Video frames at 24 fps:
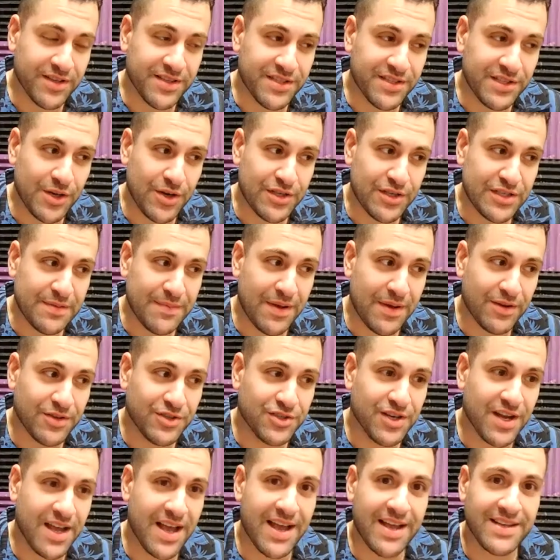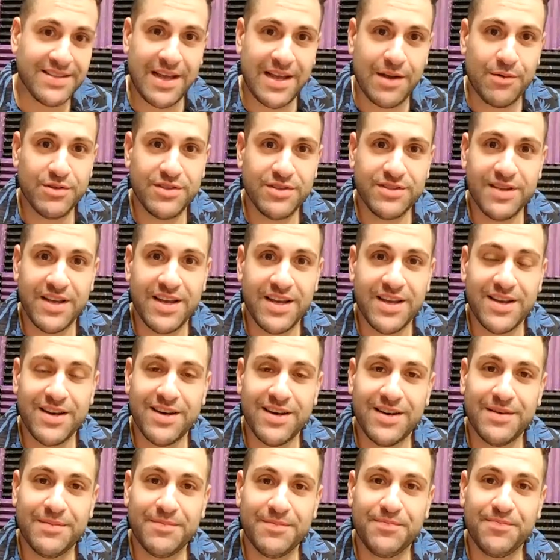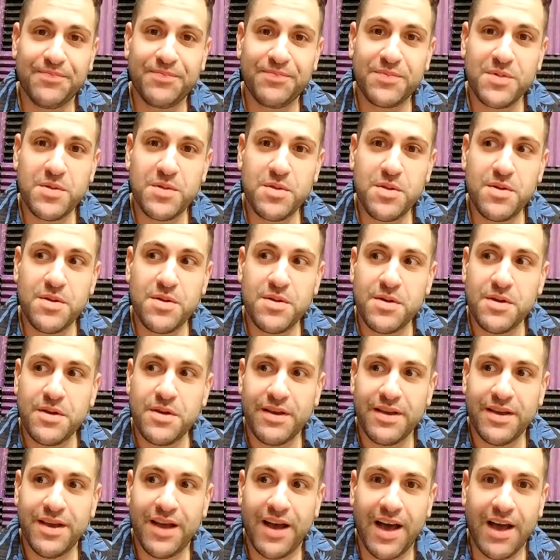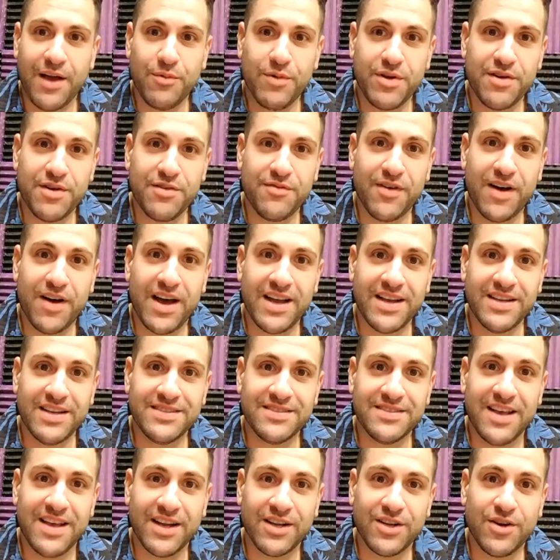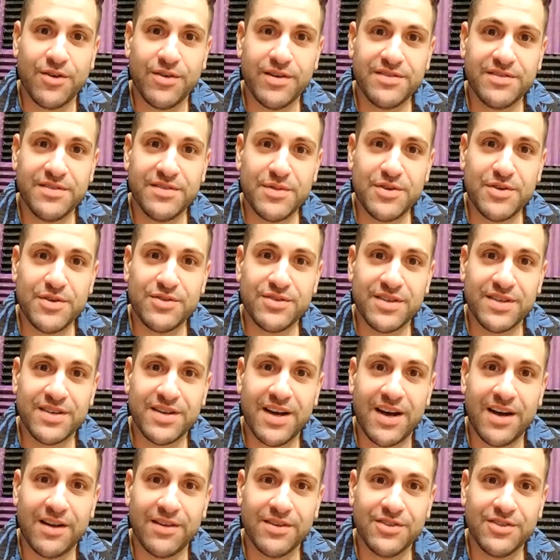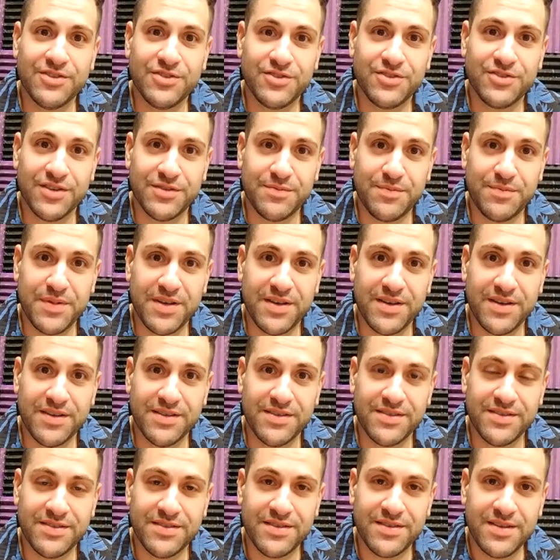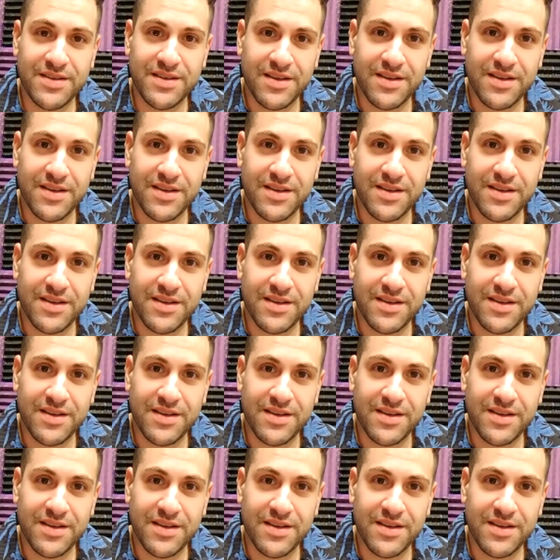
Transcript: serious about jazz, I would say, I would advise not going to music college, just because,